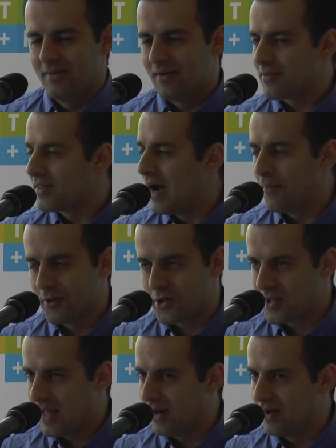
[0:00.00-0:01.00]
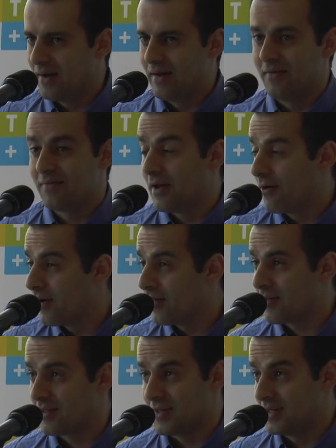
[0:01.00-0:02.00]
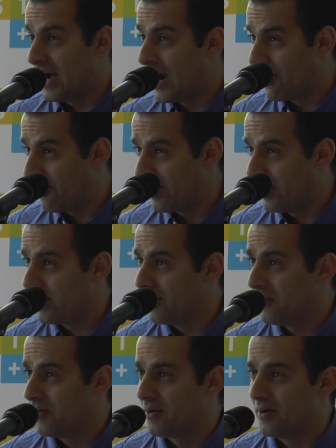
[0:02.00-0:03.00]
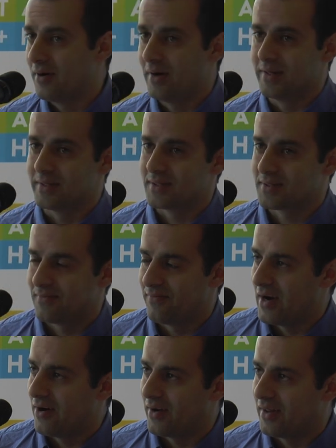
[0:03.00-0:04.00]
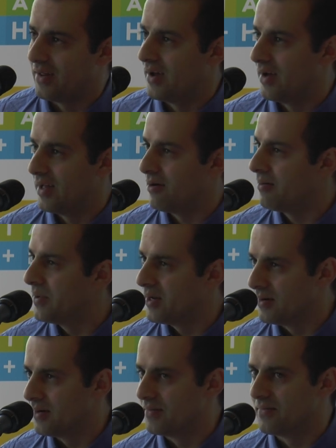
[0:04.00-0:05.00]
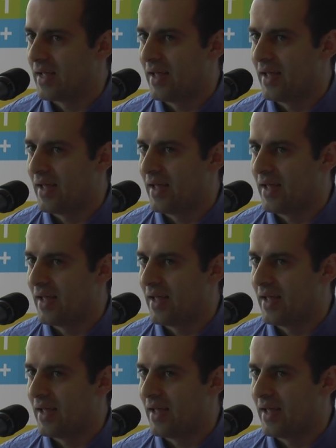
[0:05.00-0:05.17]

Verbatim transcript: There's not much data, and if there is, it's a diary or it's very intermittent.